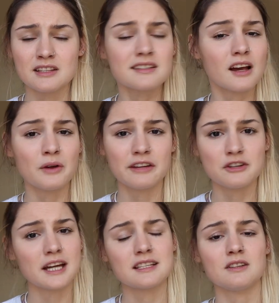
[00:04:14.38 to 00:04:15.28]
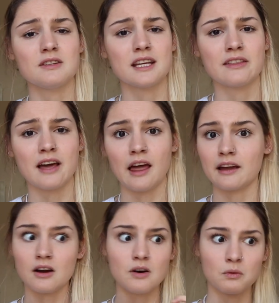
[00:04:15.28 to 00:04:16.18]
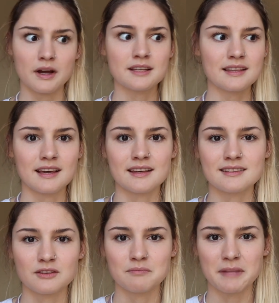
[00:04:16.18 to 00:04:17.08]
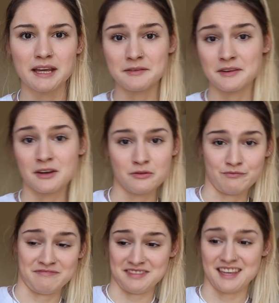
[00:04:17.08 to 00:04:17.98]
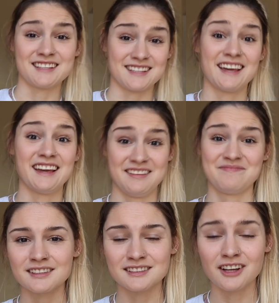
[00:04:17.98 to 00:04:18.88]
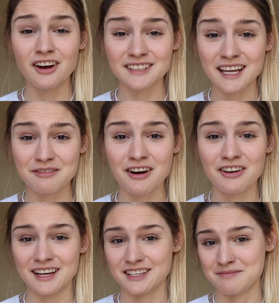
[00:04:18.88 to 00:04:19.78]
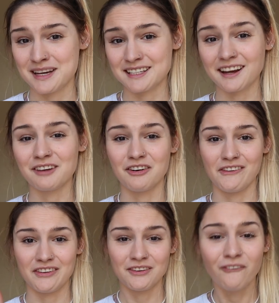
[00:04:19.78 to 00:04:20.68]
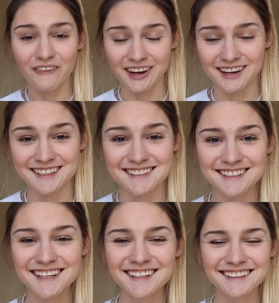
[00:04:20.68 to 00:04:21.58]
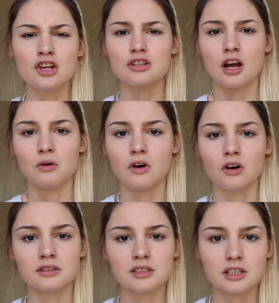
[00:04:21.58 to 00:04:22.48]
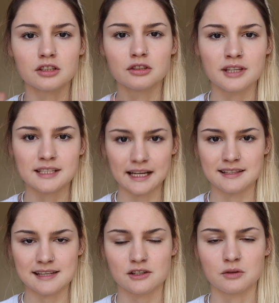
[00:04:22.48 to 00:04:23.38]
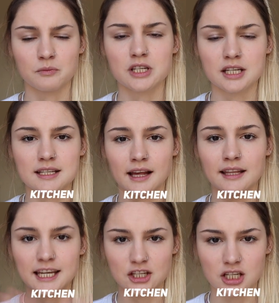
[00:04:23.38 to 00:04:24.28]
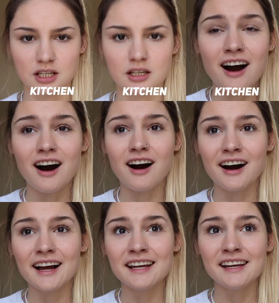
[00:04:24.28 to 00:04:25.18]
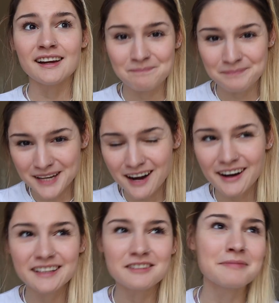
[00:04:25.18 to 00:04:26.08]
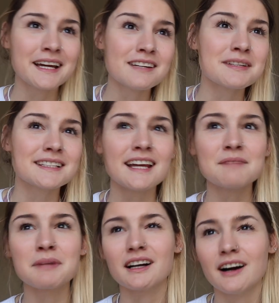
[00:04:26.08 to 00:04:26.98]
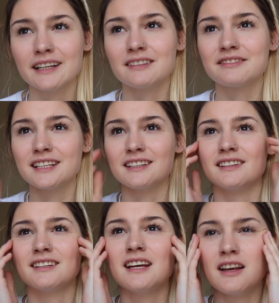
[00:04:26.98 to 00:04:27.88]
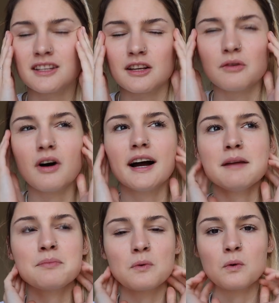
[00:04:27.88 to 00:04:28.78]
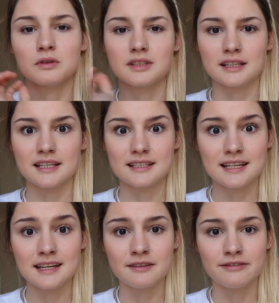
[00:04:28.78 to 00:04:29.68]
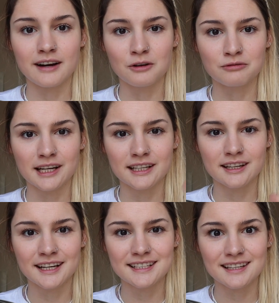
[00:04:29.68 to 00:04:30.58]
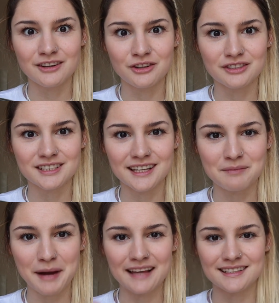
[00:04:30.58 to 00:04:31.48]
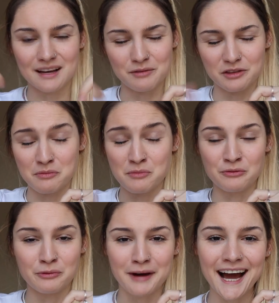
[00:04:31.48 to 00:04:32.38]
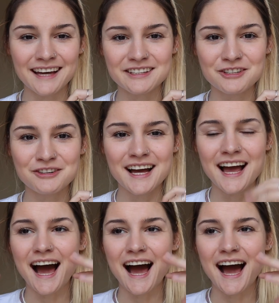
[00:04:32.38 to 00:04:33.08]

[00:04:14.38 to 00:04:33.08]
So if you get to uni and they're like, oh, where's this? You can be, it's here. Start day one as you mean to go on, organized. So on to the second section, which is the kitchen. I kind of made a mistake, but kind of didn't. So I bought this Tefal really nice non-stick pan set with a removal handle,